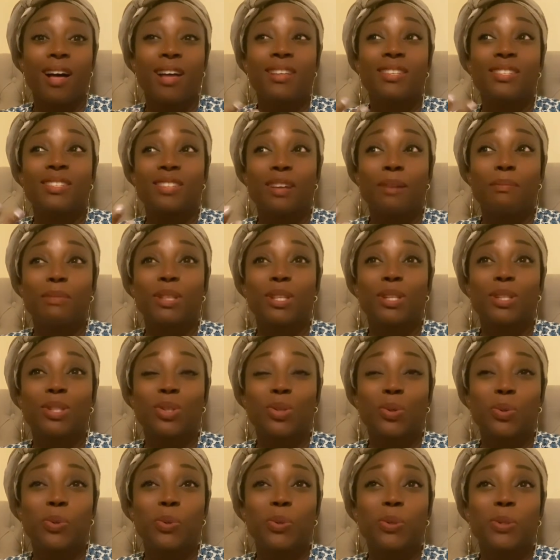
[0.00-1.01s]
some of the
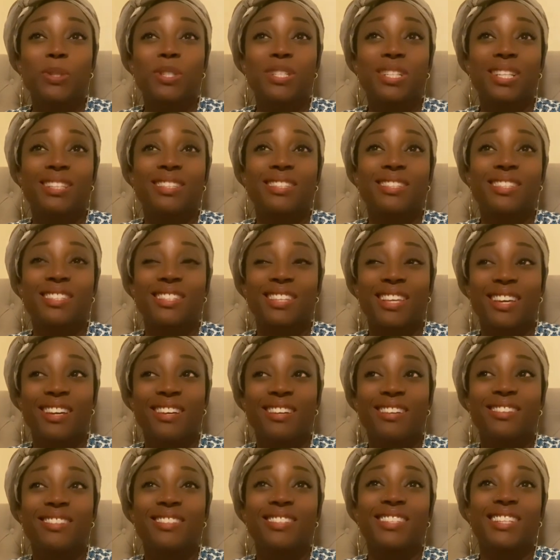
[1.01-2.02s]
tools and
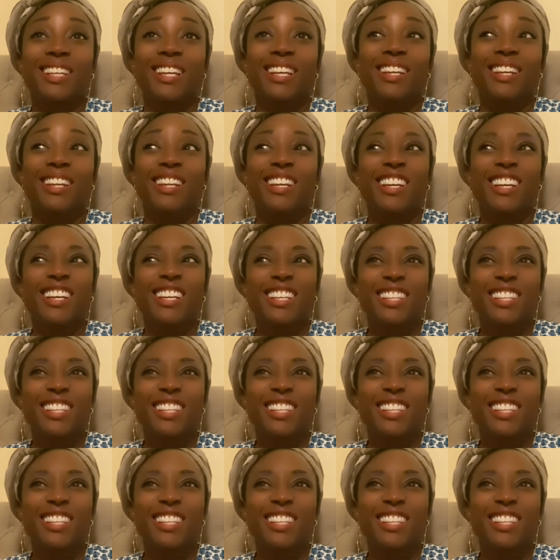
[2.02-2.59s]
skills and